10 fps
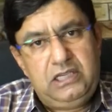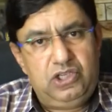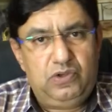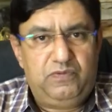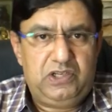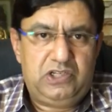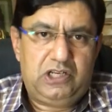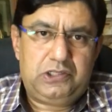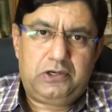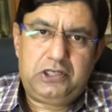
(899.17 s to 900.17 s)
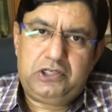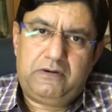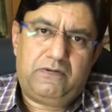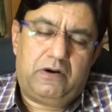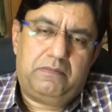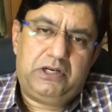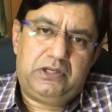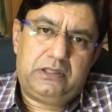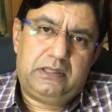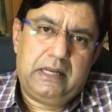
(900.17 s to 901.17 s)
esophageal stricture
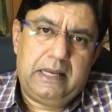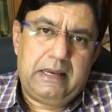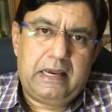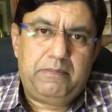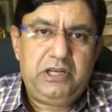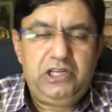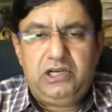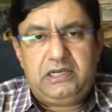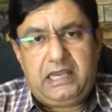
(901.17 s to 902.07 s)
formation, and many a